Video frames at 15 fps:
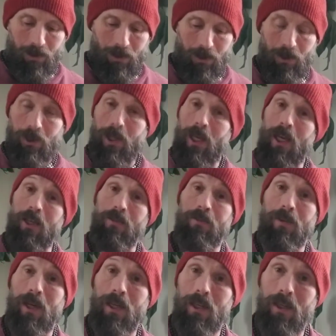So yeah,
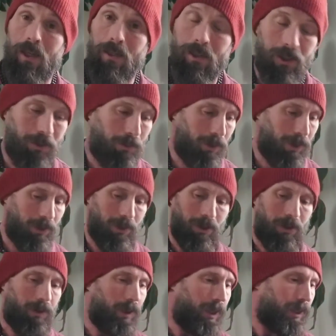finding all these beads are
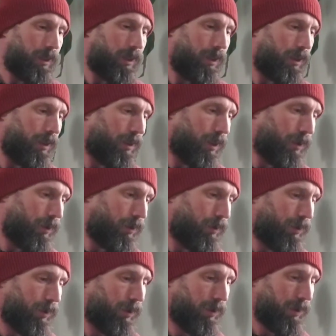crazy. The
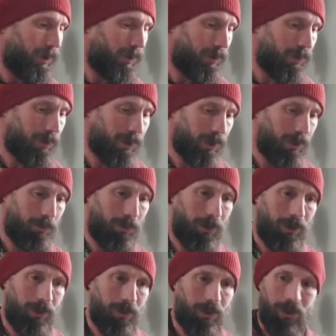other, the other set of
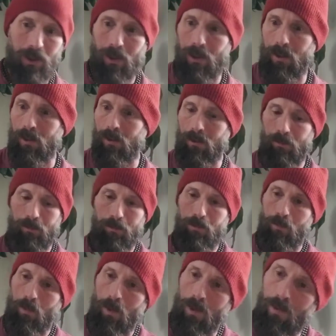beads that I
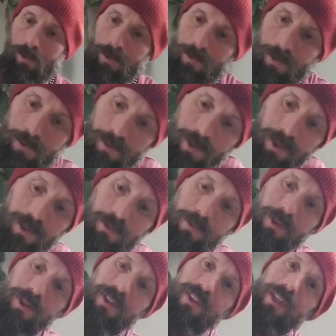work with are these,
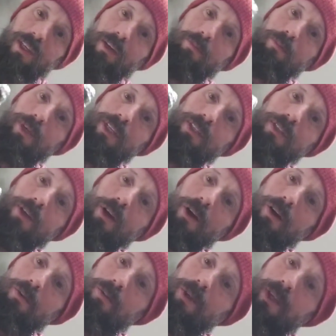which is like a mixed
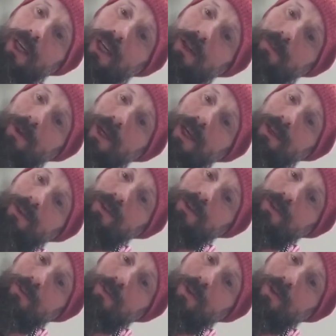hardwood kind of bag. There's some